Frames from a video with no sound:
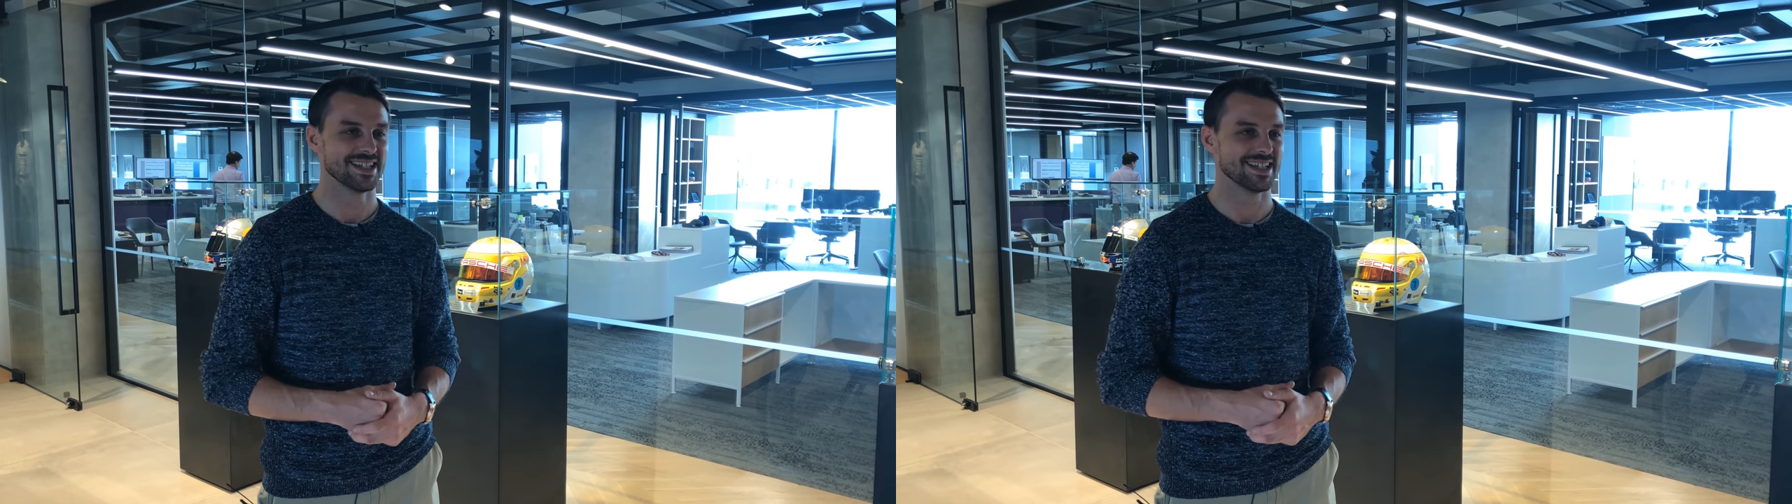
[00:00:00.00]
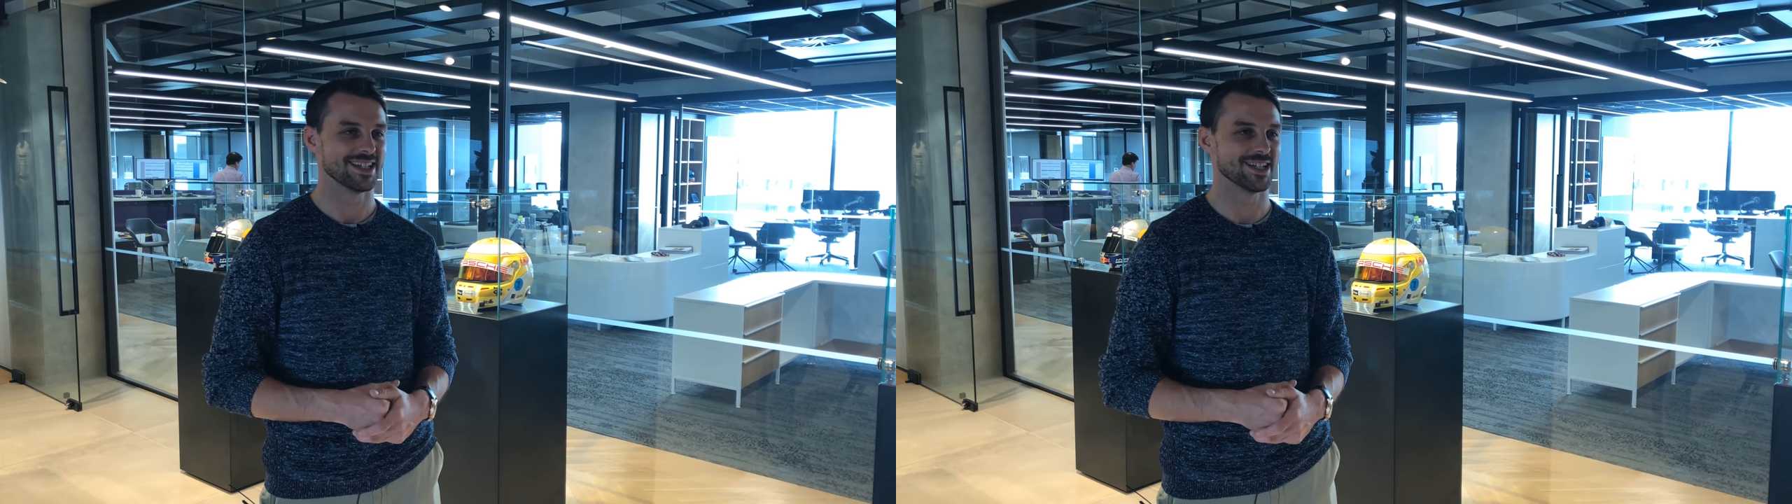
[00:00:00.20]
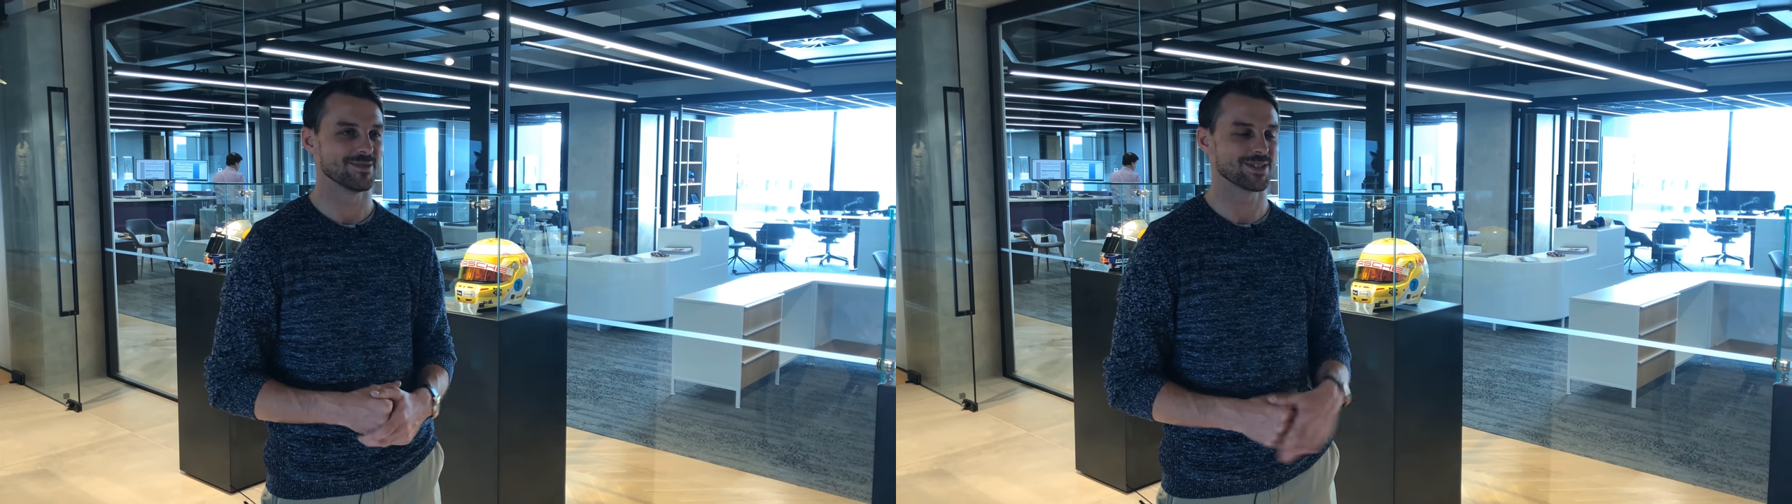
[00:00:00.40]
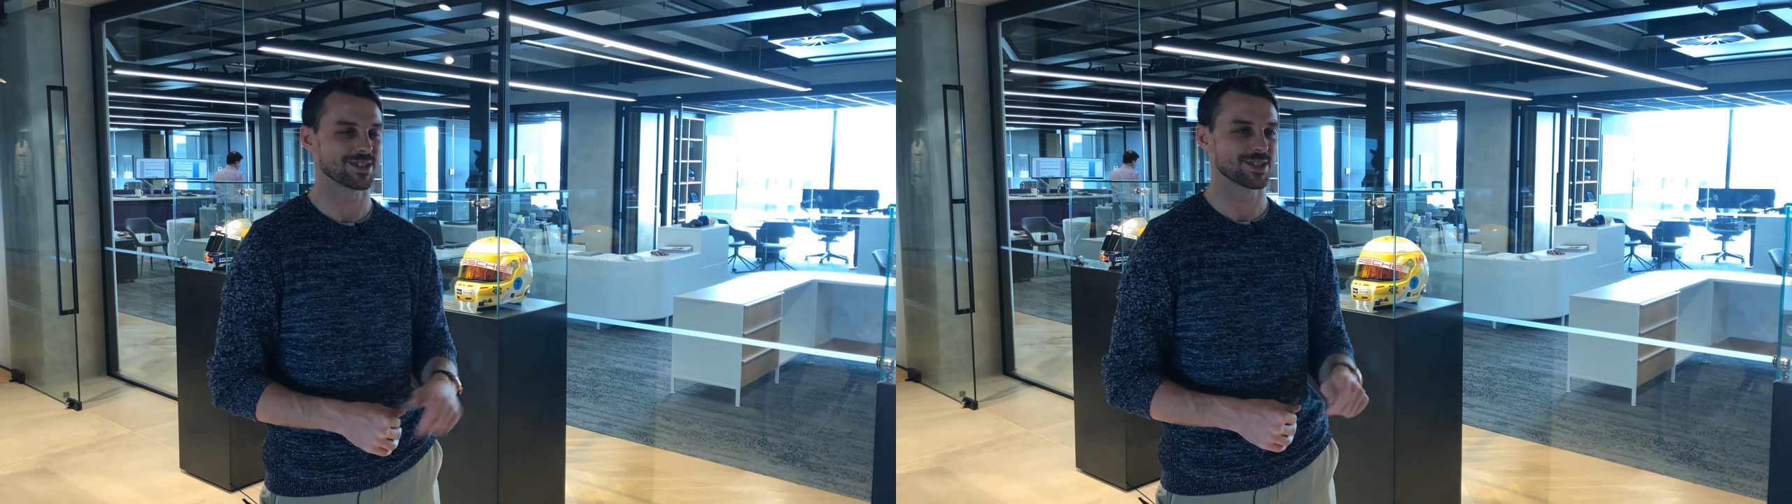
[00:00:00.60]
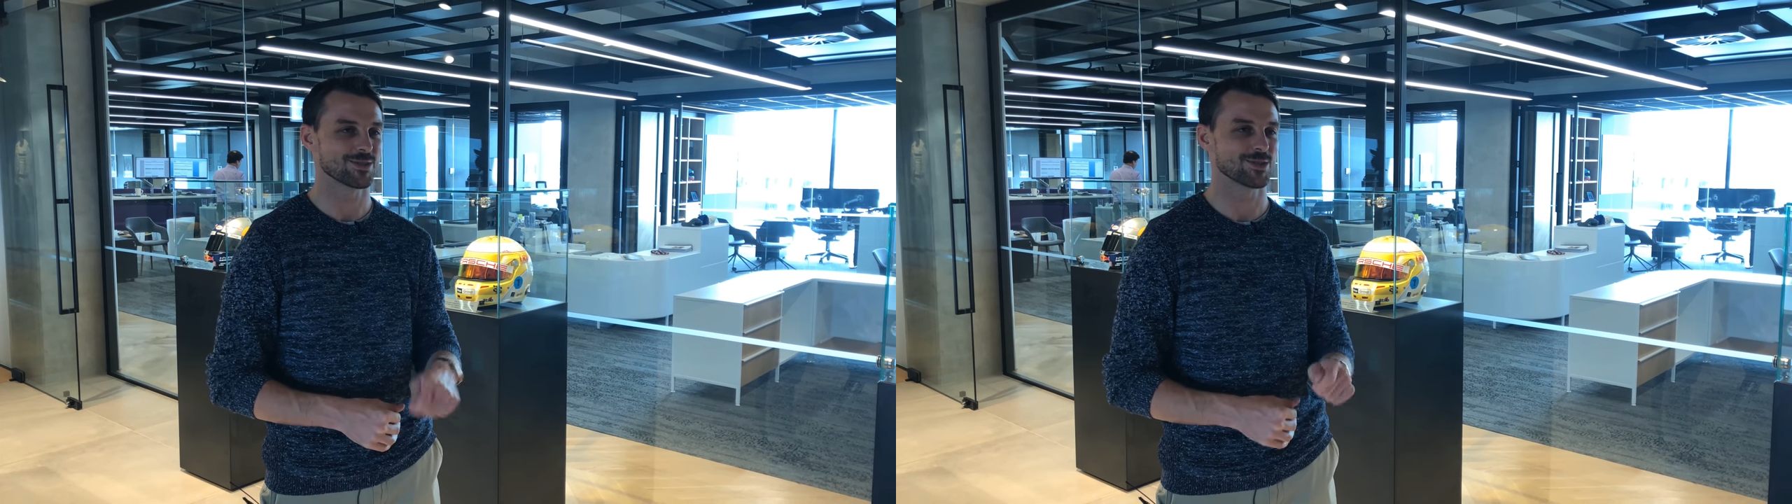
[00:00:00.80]
um, to
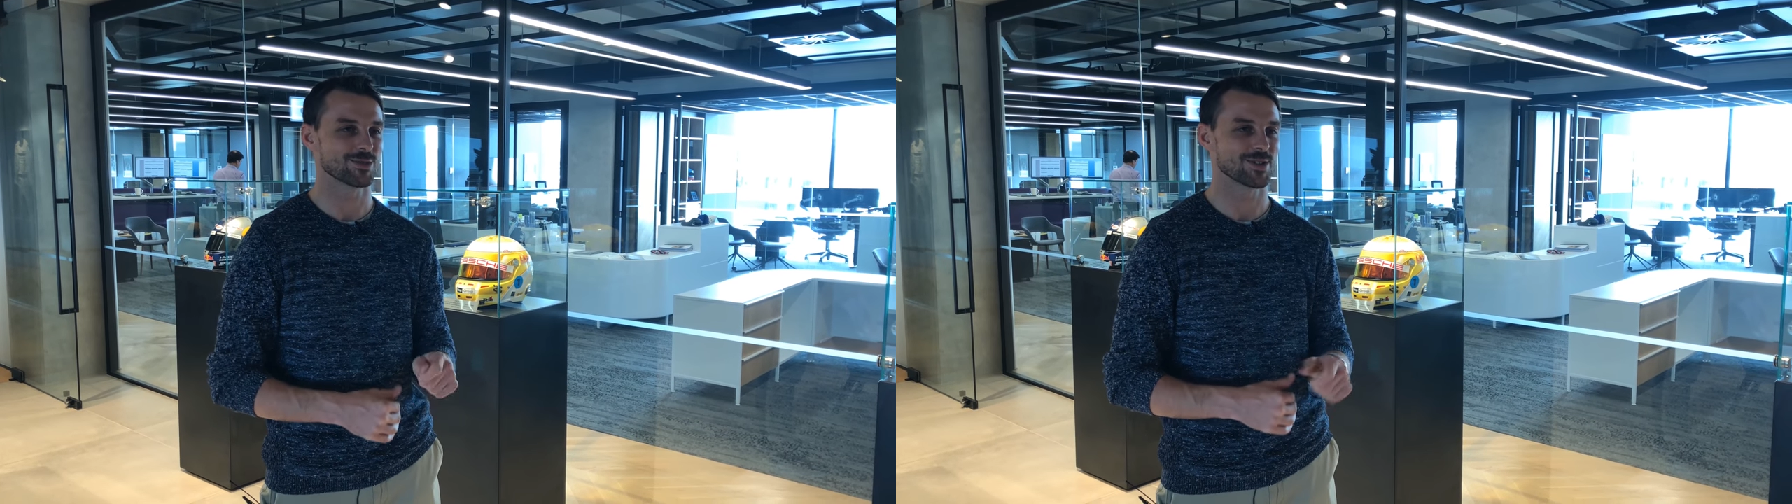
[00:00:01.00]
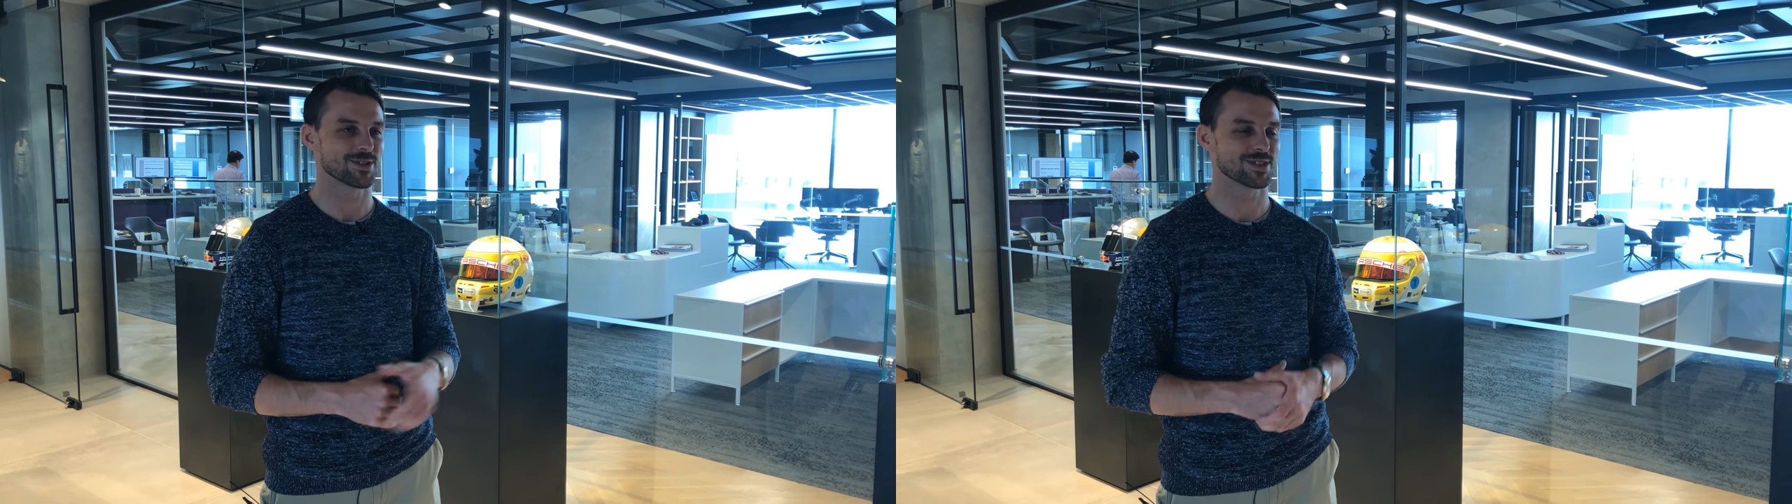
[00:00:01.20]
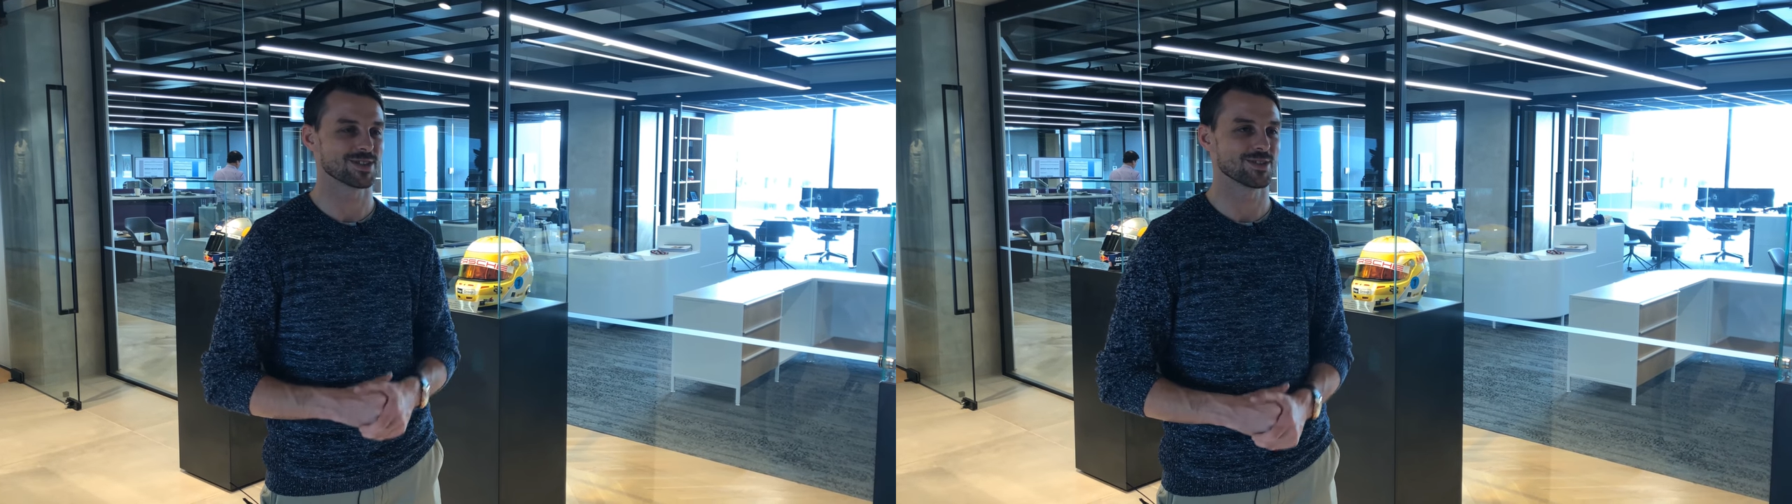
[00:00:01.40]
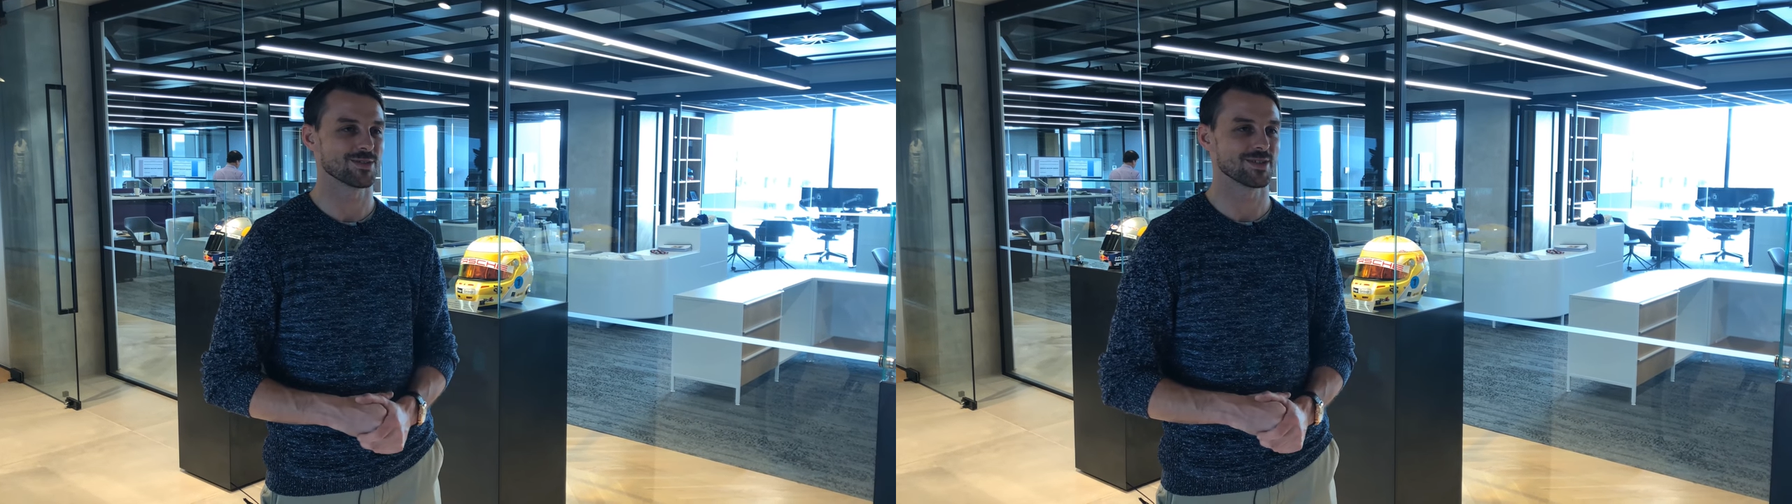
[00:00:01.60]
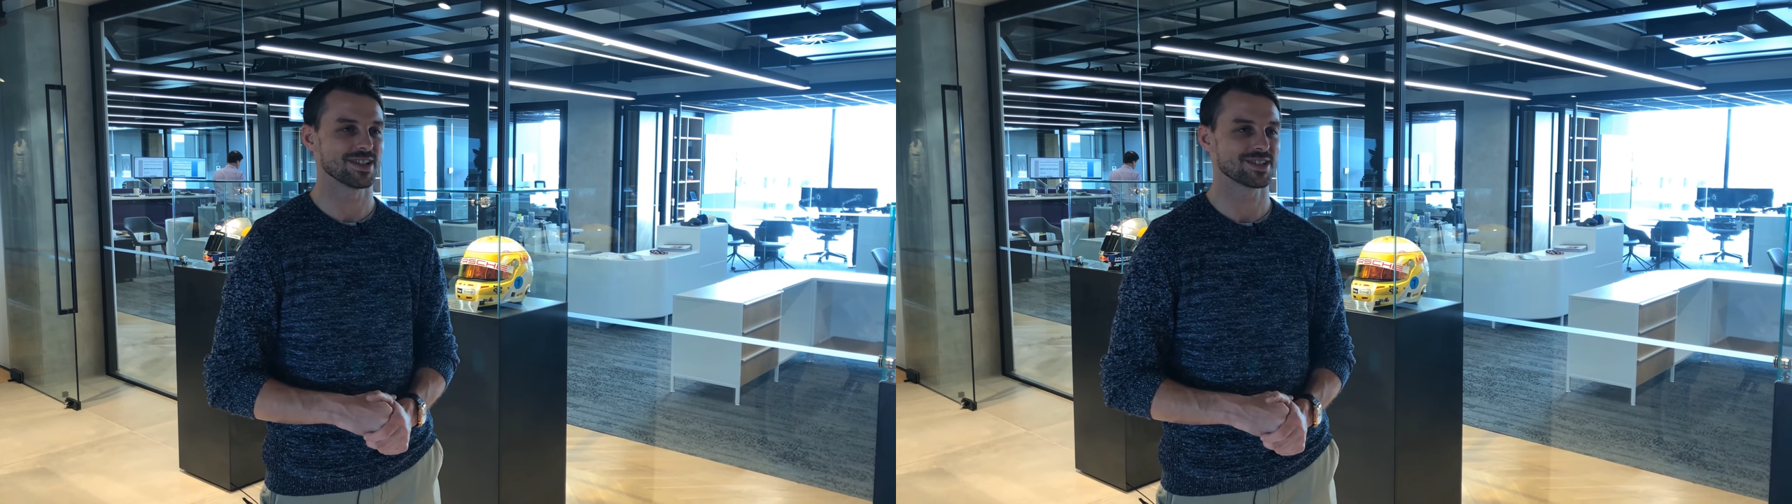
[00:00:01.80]
tick all the boxes along the way.